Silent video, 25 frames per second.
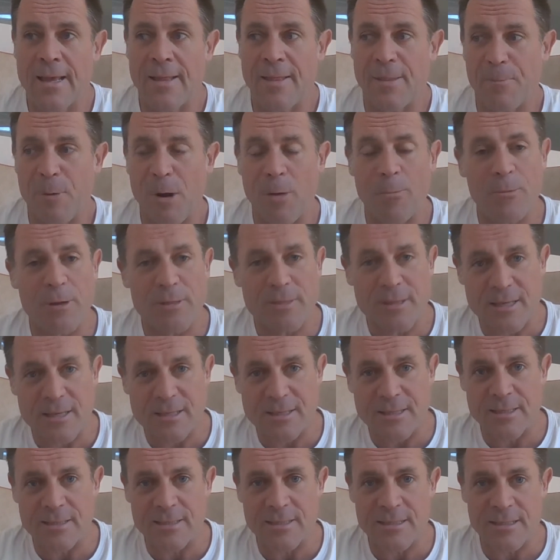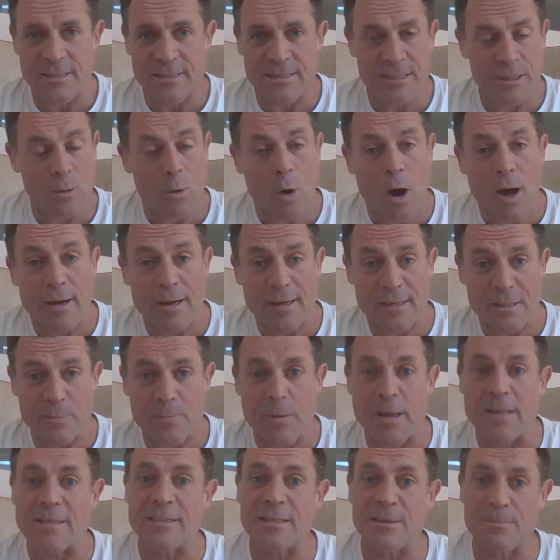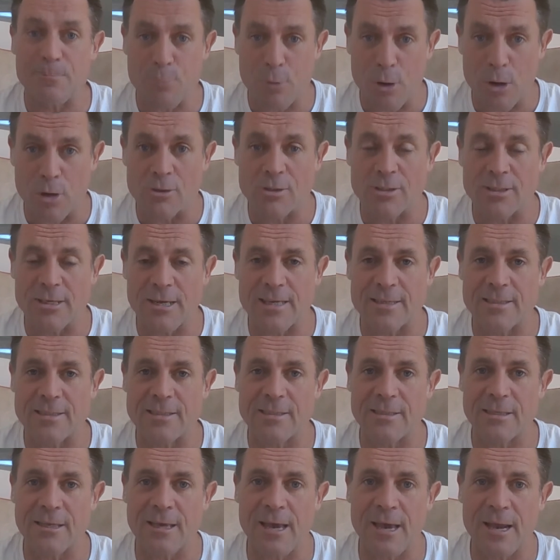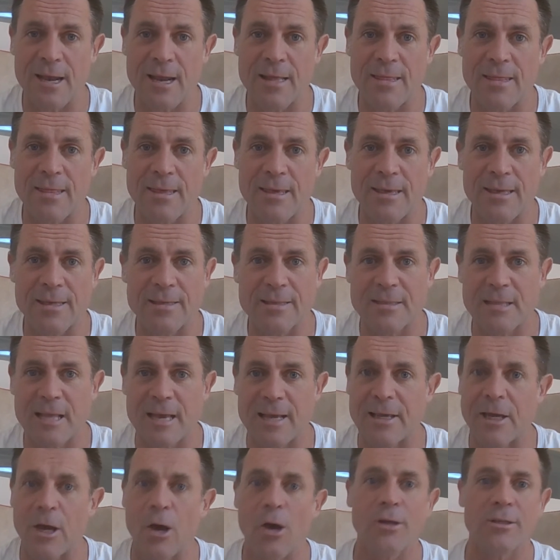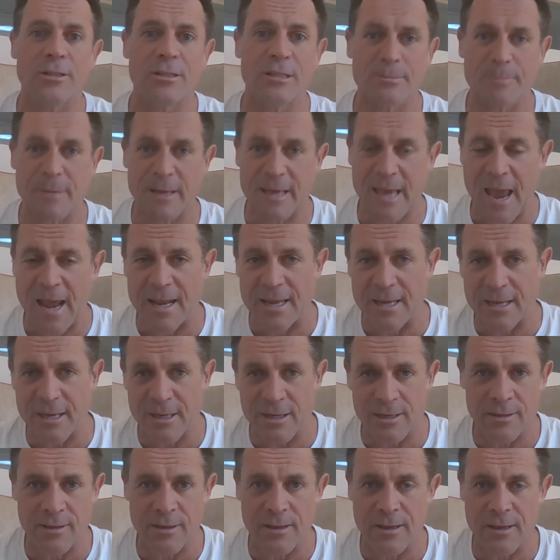The problem with this is that it's quite an expensive process, and I think it's like going to the mechanic and